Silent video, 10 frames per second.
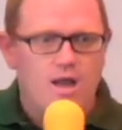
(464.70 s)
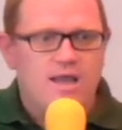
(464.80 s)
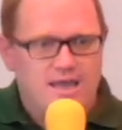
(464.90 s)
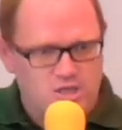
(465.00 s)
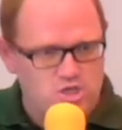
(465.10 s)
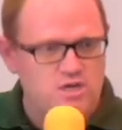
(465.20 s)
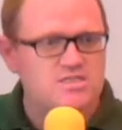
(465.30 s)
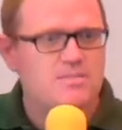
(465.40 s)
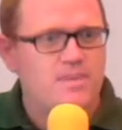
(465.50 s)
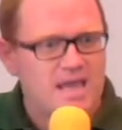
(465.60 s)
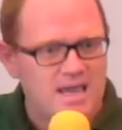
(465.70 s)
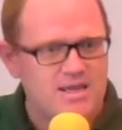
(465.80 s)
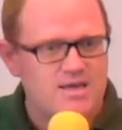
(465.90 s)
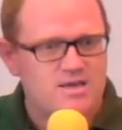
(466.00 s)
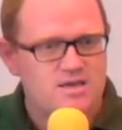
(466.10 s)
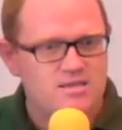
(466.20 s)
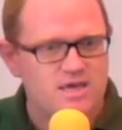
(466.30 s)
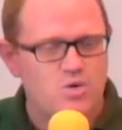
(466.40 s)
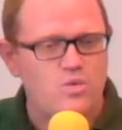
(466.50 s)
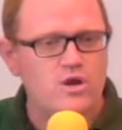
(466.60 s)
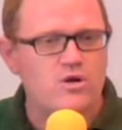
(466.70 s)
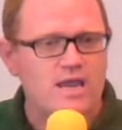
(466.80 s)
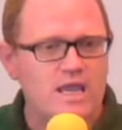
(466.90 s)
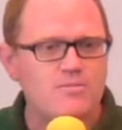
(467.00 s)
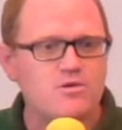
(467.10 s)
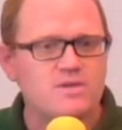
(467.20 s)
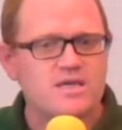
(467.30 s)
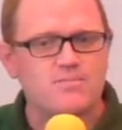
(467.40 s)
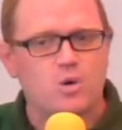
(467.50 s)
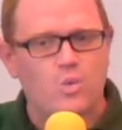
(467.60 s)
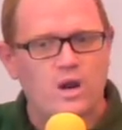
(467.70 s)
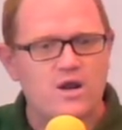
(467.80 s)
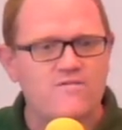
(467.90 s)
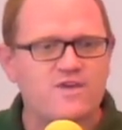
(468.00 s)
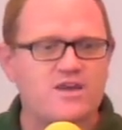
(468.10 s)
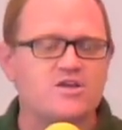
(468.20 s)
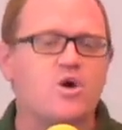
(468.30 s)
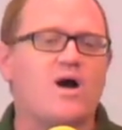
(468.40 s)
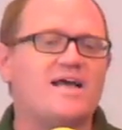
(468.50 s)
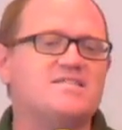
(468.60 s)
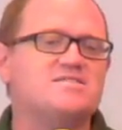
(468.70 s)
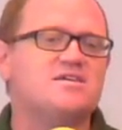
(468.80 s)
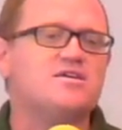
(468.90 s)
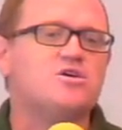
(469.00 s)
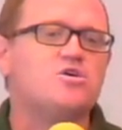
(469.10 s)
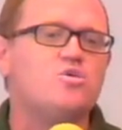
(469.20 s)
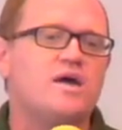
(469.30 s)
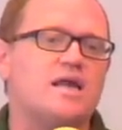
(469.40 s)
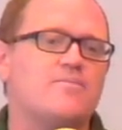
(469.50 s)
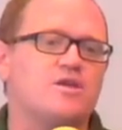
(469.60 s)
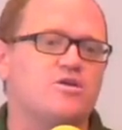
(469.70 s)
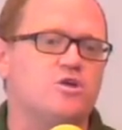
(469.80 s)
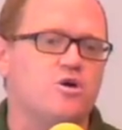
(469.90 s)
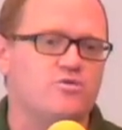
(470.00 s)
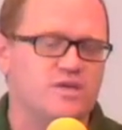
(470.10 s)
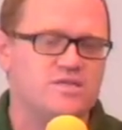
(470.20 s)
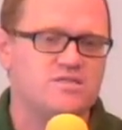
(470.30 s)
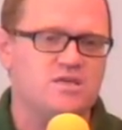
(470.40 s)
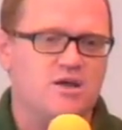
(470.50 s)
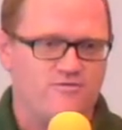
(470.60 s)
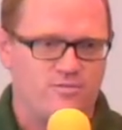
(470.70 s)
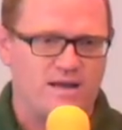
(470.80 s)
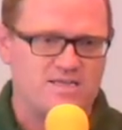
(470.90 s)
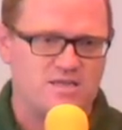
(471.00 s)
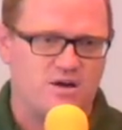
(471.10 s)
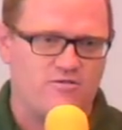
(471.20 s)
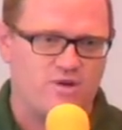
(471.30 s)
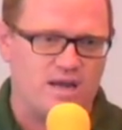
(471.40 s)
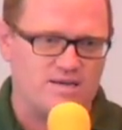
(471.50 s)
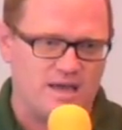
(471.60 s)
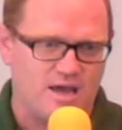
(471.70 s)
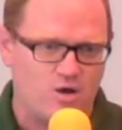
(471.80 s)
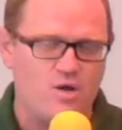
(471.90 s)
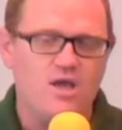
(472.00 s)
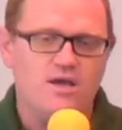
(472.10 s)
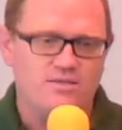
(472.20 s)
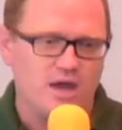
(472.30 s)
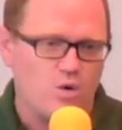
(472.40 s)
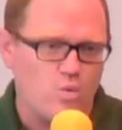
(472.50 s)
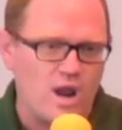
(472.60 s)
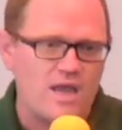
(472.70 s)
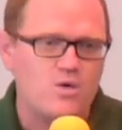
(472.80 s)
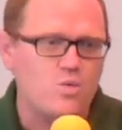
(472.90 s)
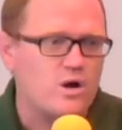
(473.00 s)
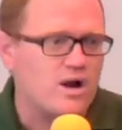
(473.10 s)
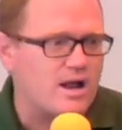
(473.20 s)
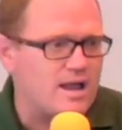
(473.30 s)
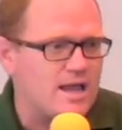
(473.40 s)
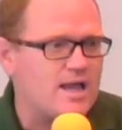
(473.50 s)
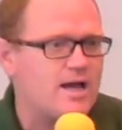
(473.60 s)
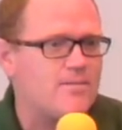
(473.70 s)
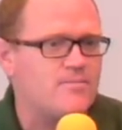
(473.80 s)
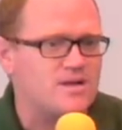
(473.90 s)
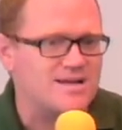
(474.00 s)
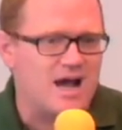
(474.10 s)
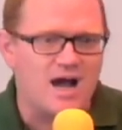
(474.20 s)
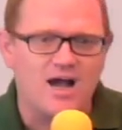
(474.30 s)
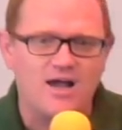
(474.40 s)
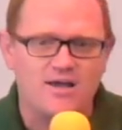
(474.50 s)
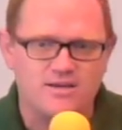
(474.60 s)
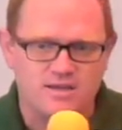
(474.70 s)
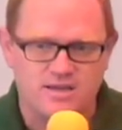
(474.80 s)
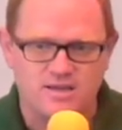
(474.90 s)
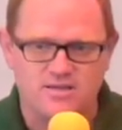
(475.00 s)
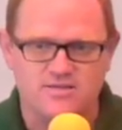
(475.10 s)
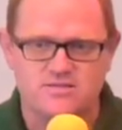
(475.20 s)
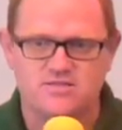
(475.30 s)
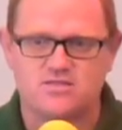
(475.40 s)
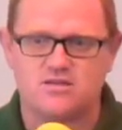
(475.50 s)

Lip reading: it starts to panic, that we are able to become aware of that and go, I see you, and I'm going to know this for myself right now, that right where I am, God is.